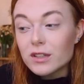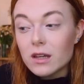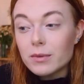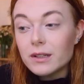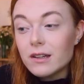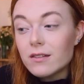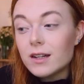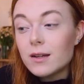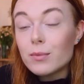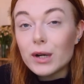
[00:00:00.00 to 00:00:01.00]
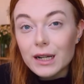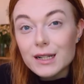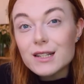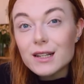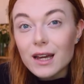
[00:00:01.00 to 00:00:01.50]
almost can't believe it, but
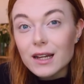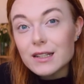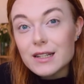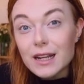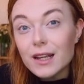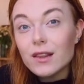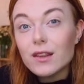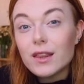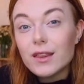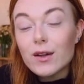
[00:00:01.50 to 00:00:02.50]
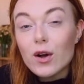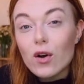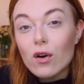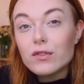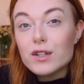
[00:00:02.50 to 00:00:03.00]
it's the 18th
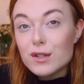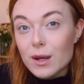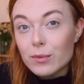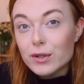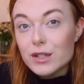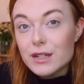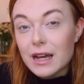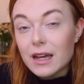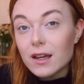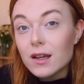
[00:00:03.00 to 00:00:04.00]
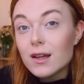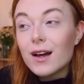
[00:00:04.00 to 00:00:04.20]
of December today.